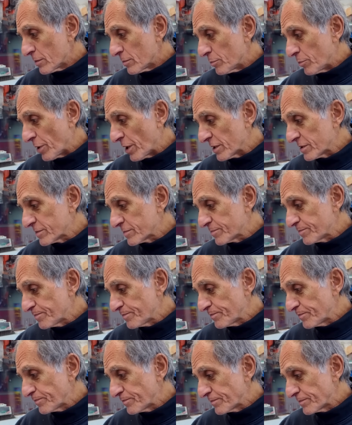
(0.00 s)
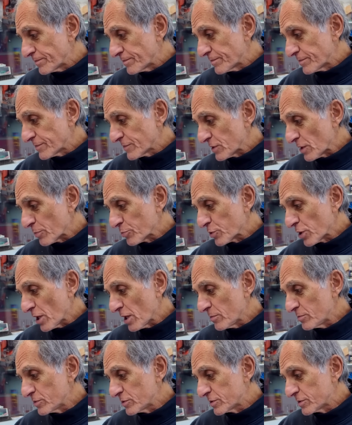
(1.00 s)
But
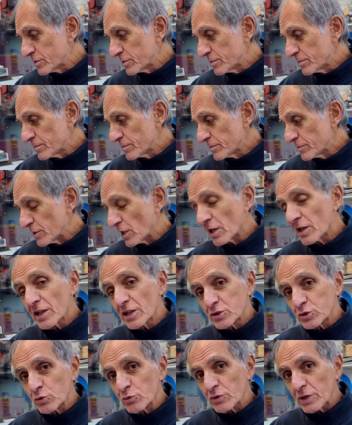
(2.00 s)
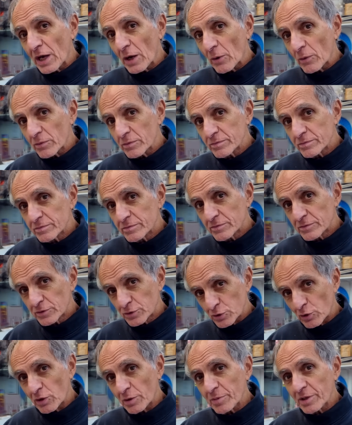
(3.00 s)
sometimes they let you down.
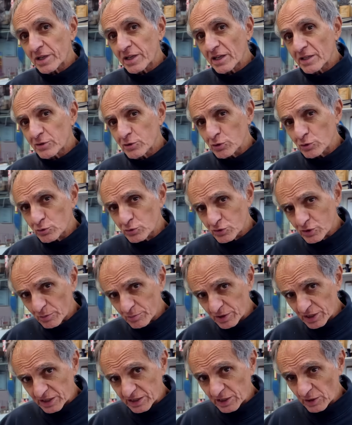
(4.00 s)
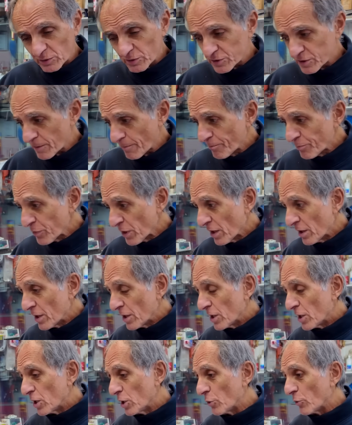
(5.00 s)
So let me get into some details.
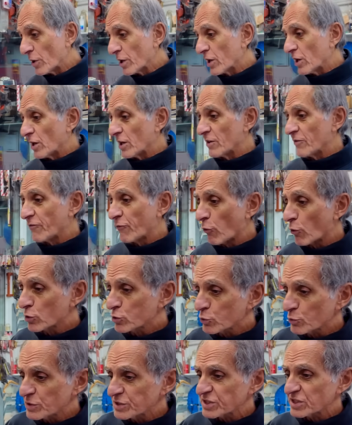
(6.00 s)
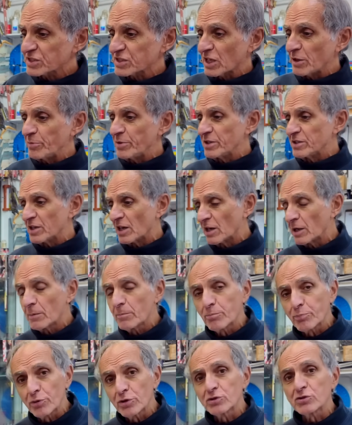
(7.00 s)
Here I got a 426 Hemi that I'm
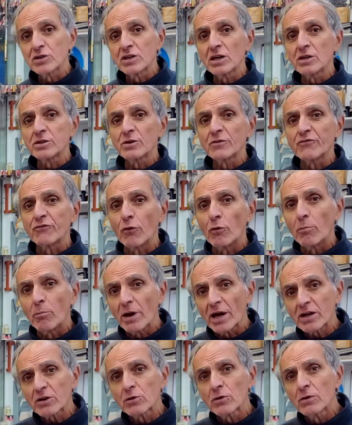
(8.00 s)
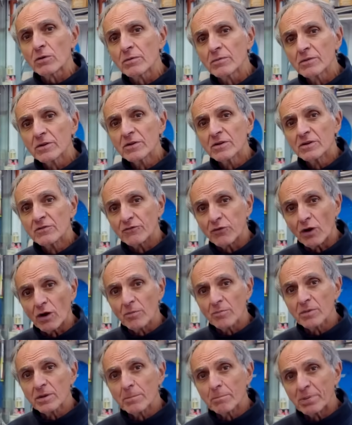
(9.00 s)
putting together for Michael
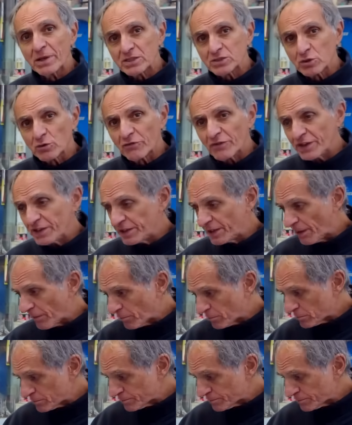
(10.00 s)
from Pennsylvania.